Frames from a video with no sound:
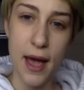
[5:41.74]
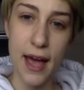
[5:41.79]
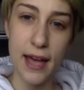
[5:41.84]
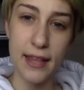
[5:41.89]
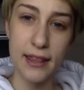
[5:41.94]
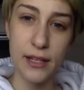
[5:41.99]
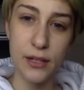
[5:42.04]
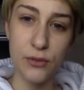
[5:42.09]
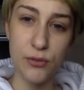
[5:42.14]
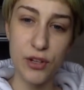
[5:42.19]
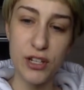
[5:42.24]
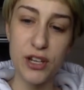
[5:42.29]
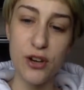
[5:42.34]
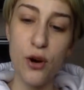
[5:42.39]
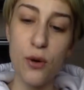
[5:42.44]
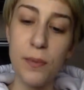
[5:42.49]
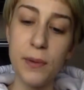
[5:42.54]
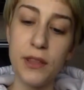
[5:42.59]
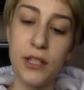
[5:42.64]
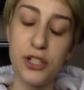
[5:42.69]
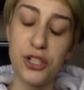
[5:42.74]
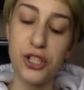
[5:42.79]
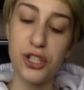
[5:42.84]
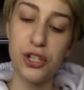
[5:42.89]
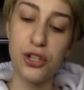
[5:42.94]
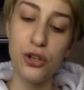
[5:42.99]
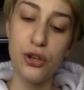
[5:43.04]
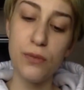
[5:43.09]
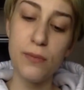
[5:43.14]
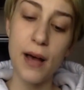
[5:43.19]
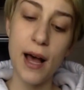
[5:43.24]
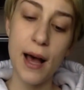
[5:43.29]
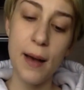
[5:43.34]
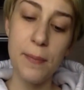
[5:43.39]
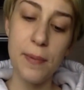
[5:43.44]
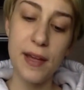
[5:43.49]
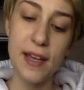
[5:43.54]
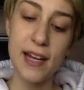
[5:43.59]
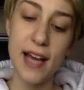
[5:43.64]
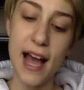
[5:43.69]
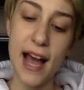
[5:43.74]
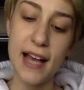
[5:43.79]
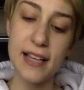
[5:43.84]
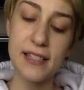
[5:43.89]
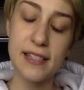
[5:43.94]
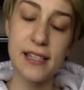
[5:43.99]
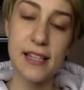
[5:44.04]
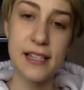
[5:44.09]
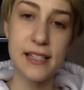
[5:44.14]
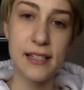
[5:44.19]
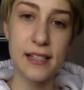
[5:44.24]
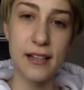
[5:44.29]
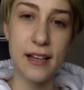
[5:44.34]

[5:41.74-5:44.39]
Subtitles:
And then when you open the tube up, it has this